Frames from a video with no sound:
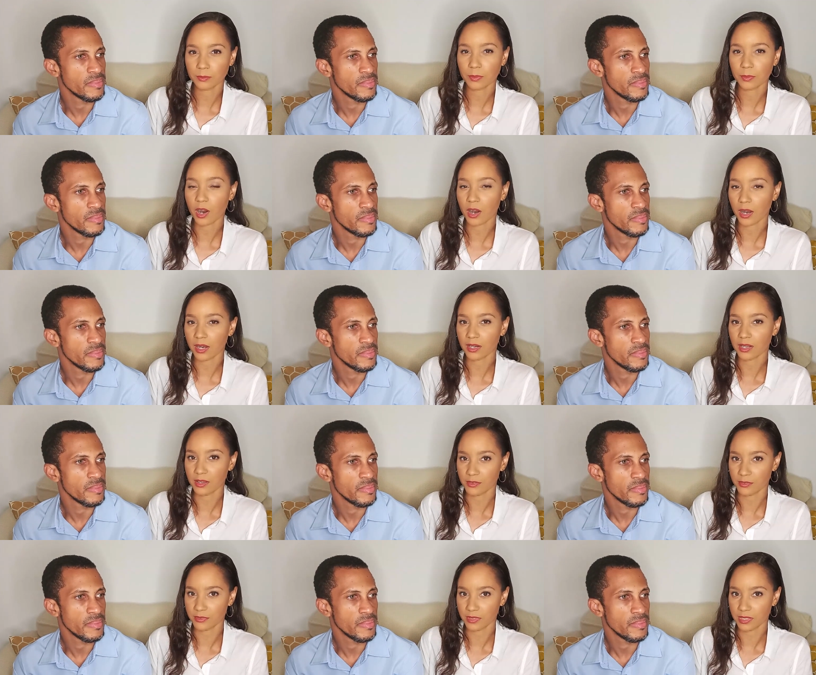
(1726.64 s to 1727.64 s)
Speaker 1: part
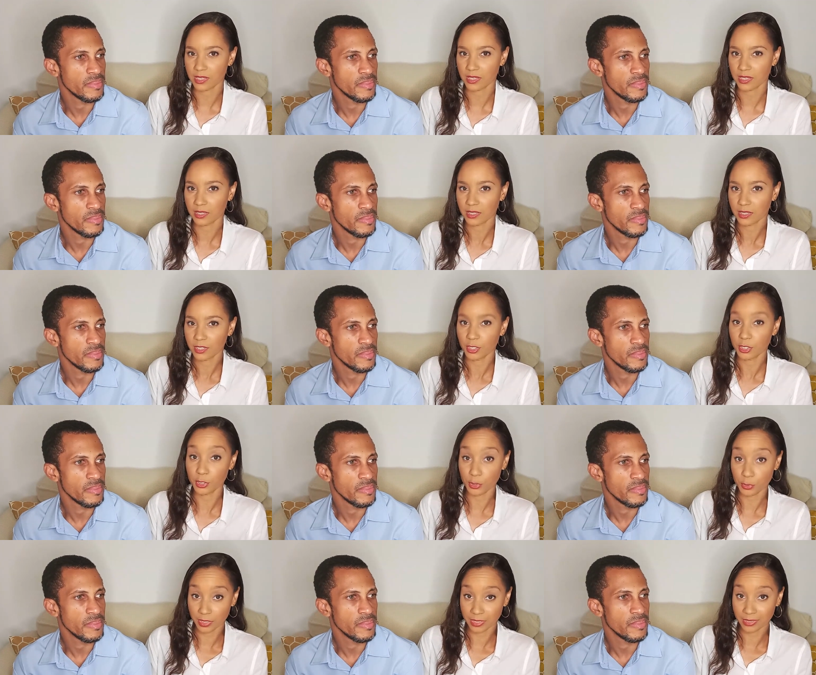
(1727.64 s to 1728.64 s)
of the
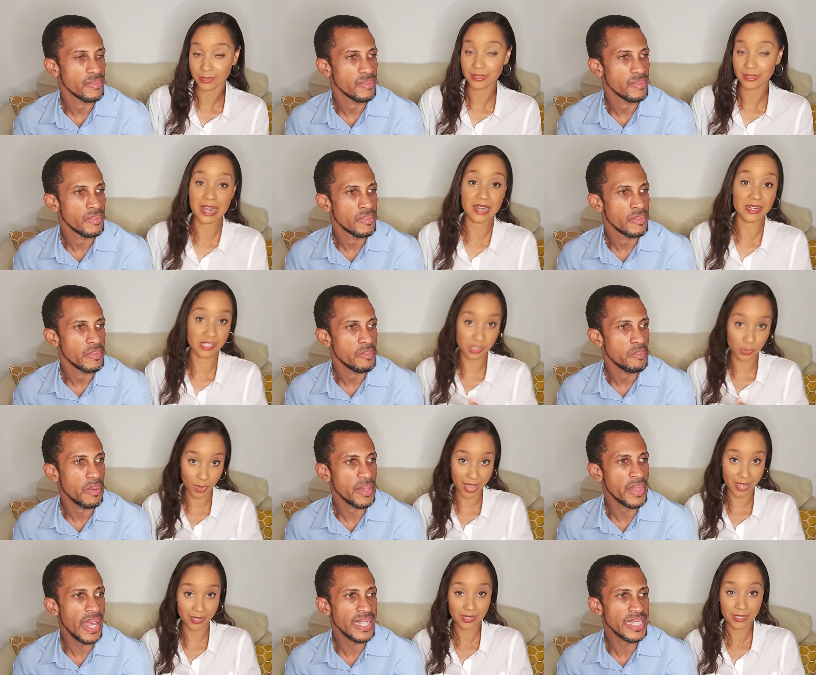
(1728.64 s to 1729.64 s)
urine and the sweat. But
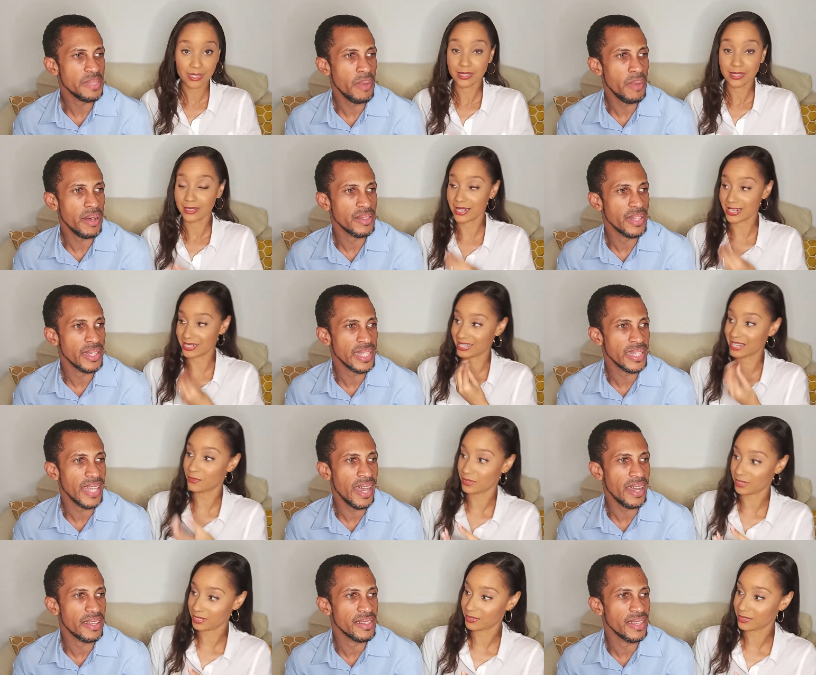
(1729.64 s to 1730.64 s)
that smell that's doesn't
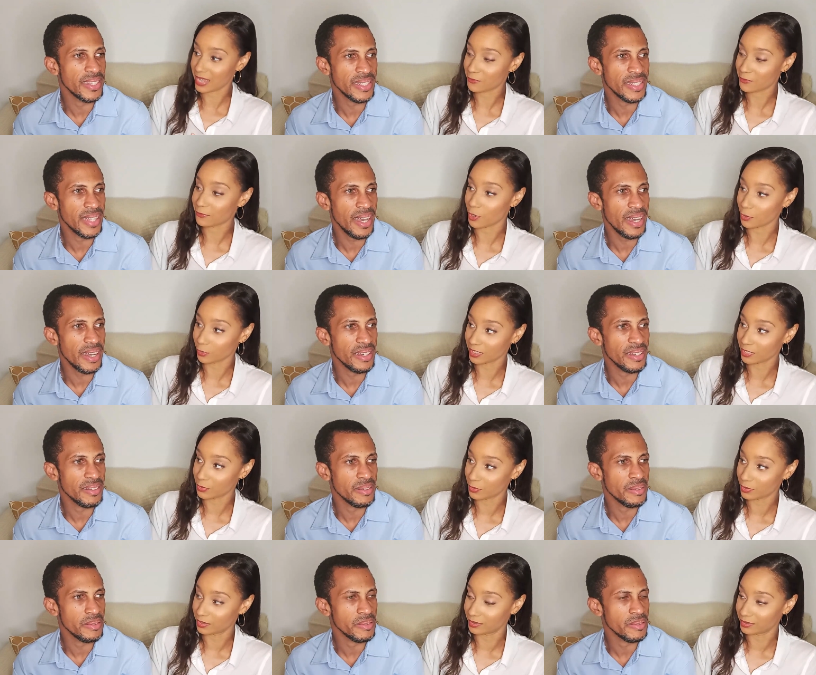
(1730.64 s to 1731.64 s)
that, it doesn't that funky that,
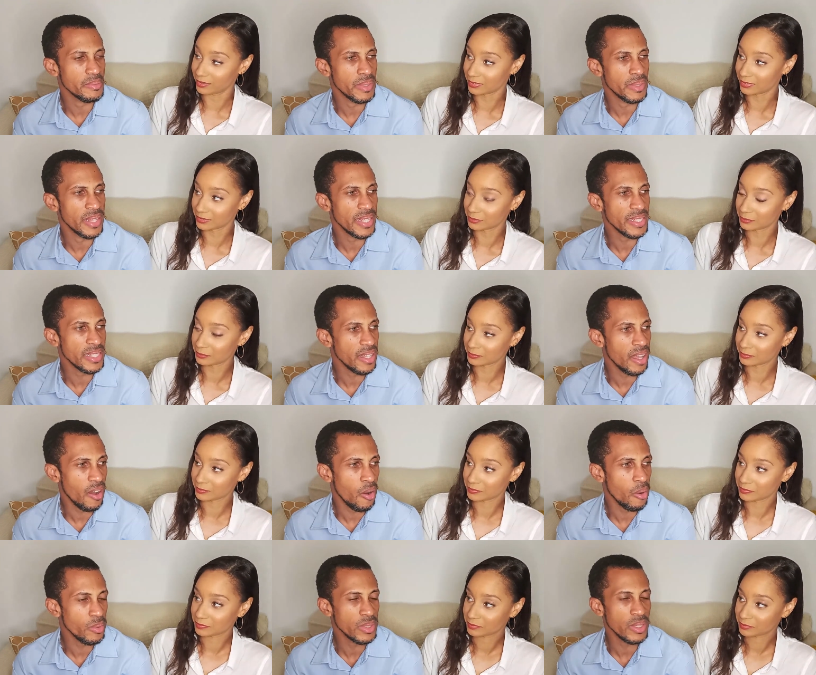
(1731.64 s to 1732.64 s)
odor.
Speaker 2: But doesn't that
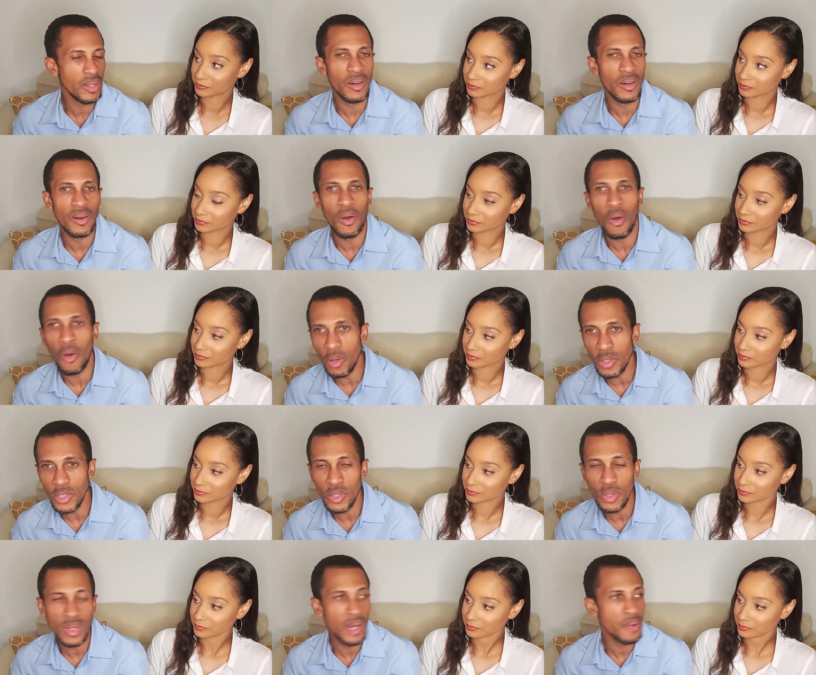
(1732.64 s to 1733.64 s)
always uh,
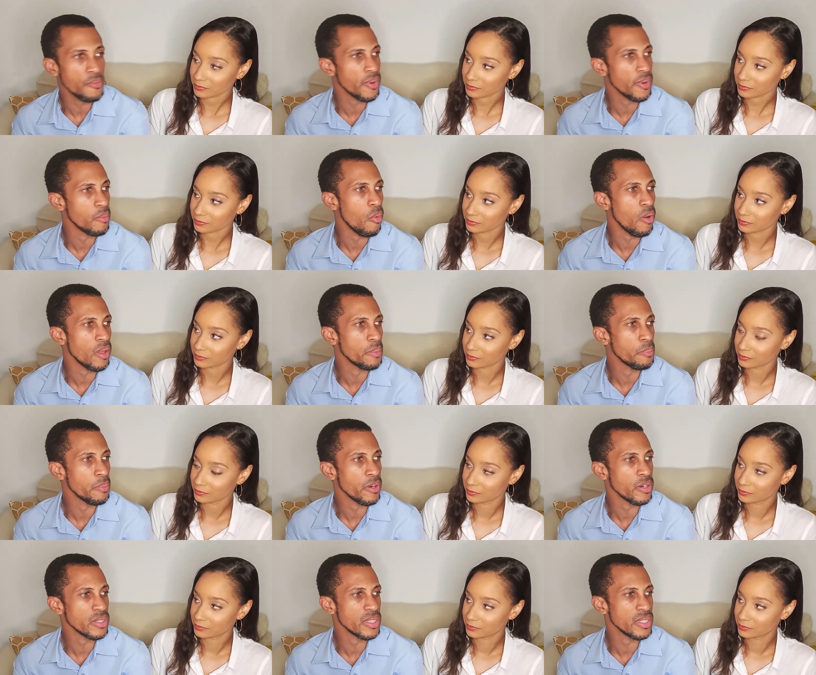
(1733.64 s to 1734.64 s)
also come from what the
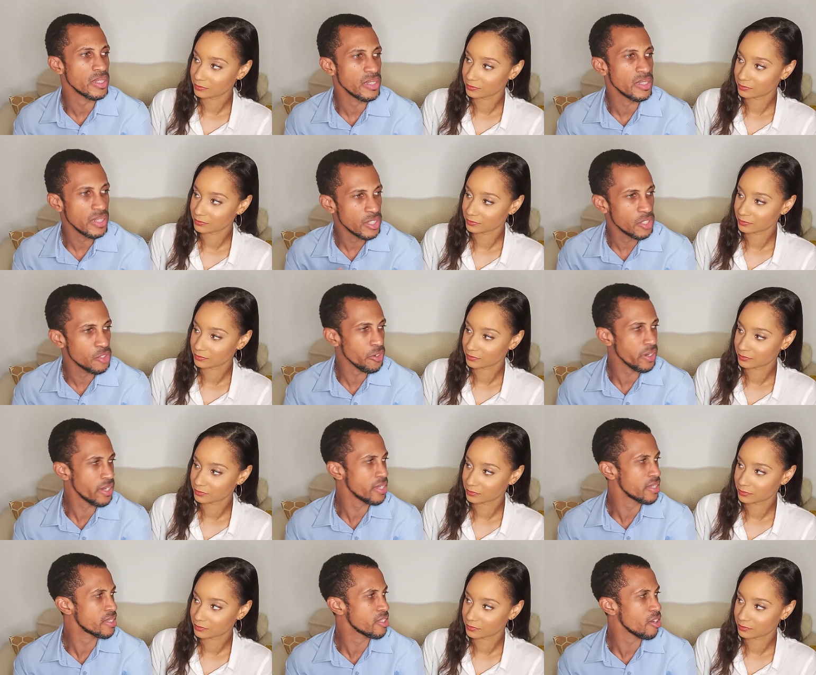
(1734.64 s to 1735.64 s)
person
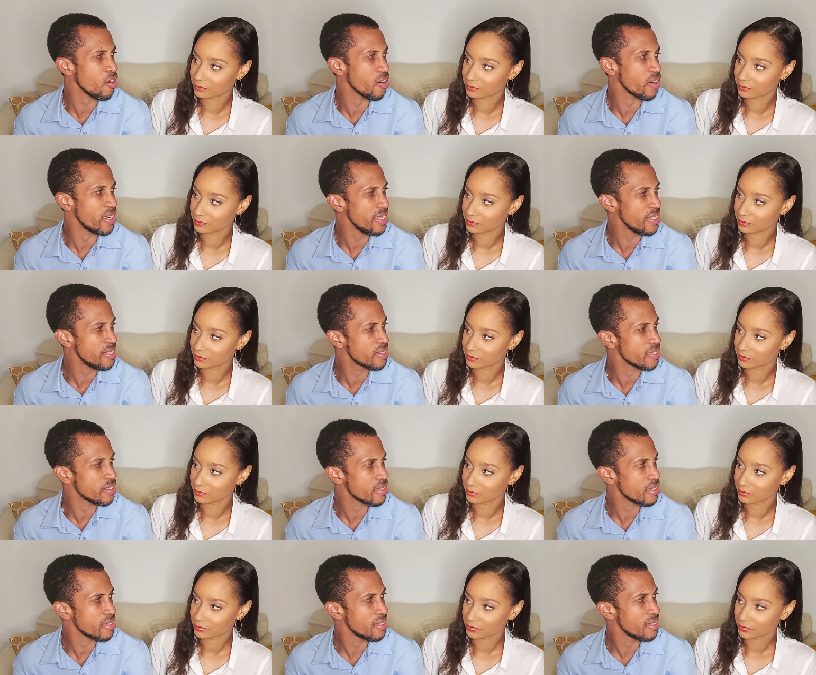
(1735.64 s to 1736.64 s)
drinks or eats?
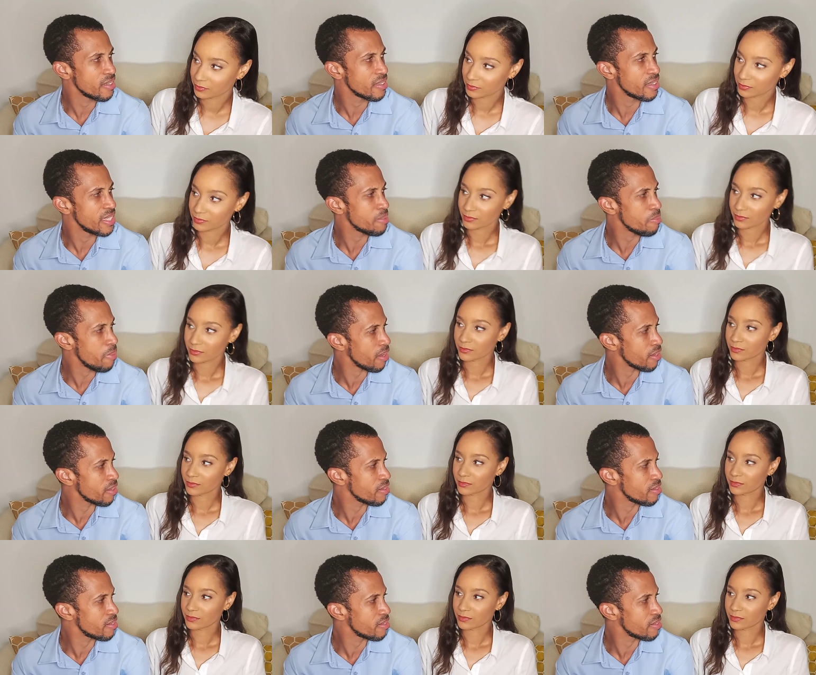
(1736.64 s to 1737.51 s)
the smell.